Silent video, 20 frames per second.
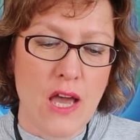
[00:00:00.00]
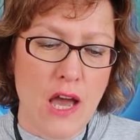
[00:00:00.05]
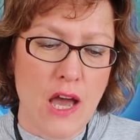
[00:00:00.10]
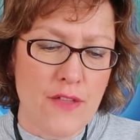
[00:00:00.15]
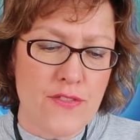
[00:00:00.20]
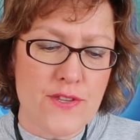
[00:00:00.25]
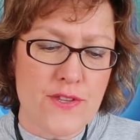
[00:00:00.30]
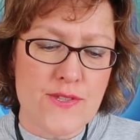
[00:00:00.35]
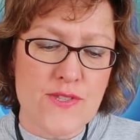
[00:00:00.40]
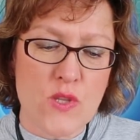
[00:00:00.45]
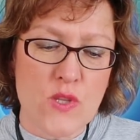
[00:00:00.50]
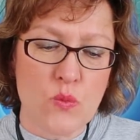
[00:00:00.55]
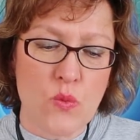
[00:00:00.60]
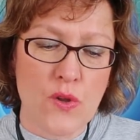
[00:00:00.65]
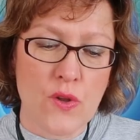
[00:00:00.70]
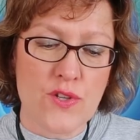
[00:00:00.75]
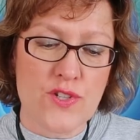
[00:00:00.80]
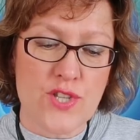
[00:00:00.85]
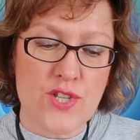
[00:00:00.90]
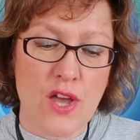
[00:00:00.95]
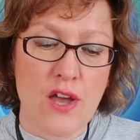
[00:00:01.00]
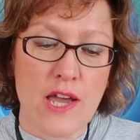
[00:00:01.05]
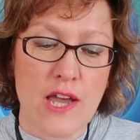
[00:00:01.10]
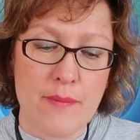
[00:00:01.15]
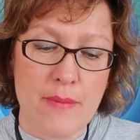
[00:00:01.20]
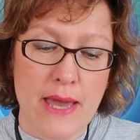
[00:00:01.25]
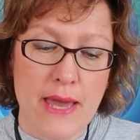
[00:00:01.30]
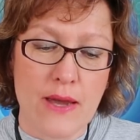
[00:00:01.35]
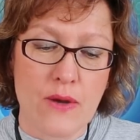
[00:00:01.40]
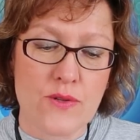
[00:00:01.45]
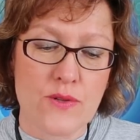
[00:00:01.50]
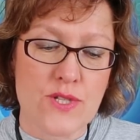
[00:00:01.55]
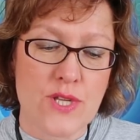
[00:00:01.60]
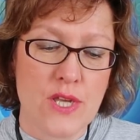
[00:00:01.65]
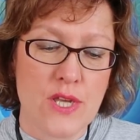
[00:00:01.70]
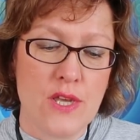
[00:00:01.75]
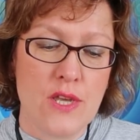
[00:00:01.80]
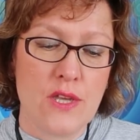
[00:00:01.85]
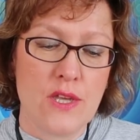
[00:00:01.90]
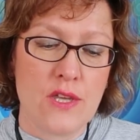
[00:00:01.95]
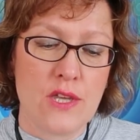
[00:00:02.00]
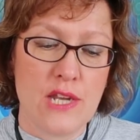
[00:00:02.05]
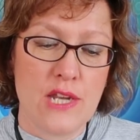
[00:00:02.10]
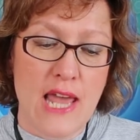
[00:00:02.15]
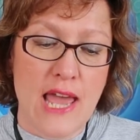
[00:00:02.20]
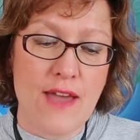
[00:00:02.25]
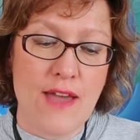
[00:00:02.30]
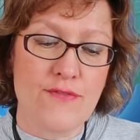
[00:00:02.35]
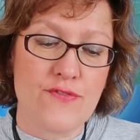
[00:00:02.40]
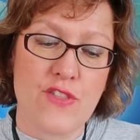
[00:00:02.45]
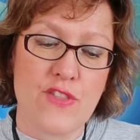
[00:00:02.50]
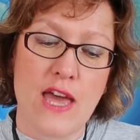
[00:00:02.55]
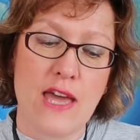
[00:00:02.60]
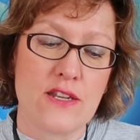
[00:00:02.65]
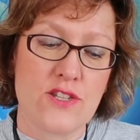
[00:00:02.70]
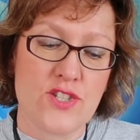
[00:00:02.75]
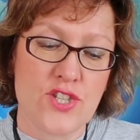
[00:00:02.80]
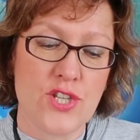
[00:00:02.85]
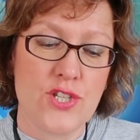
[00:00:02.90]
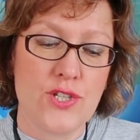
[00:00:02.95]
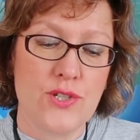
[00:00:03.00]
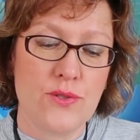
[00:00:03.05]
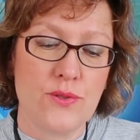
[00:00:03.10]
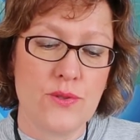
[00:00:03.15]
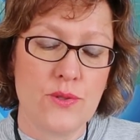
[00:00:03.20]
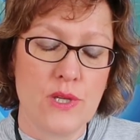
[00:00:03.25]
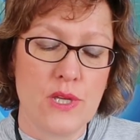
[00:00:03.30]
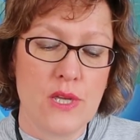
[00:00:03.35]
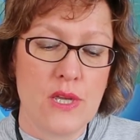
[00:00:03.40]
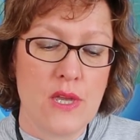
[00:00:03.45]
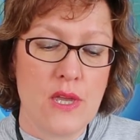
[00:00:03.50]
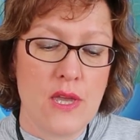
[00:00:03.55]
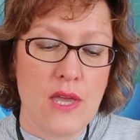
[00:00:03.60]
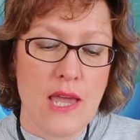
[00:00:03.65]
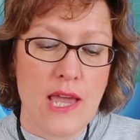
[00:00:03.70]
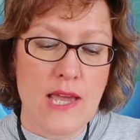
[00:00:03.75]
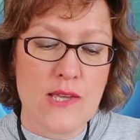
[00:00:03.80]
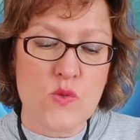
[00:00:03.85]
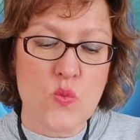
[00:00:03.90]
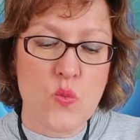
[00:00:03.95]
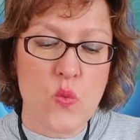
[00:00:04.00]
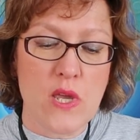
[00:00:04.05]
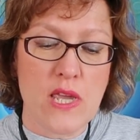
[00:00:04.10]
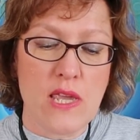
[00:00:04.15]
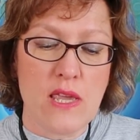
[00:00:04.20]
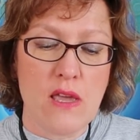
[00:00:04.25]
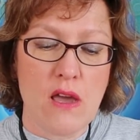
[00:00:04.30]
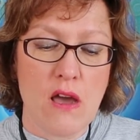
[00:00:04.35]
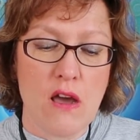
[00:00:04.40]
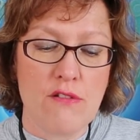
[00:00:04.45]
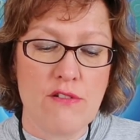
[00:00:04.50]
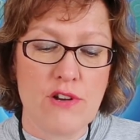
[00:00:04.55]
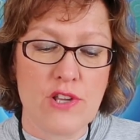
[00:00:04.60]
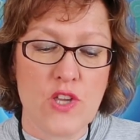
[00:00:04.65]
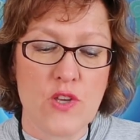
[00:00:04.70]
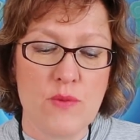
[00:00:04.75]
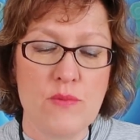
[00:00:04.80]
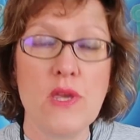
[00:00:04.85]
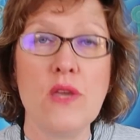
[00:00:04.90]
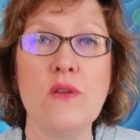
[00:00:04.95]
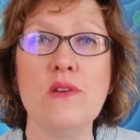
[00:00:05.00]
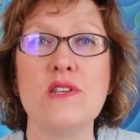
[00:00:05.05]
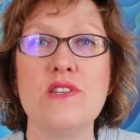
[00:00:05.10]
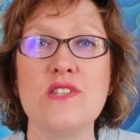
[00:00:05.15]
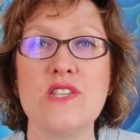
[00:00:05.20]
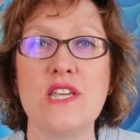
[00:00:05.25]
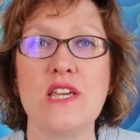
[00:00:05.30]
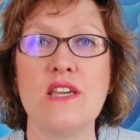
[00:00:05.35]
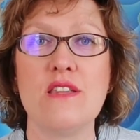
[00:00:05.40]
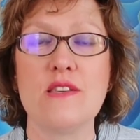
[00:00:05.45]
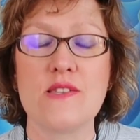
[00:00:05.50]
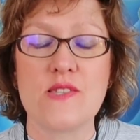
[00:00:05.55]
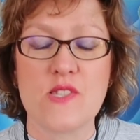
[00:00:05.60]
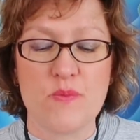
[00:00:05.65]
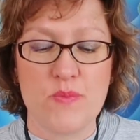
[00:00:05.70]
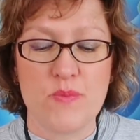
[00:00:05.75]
Others that want time out can have that too, as we are a community that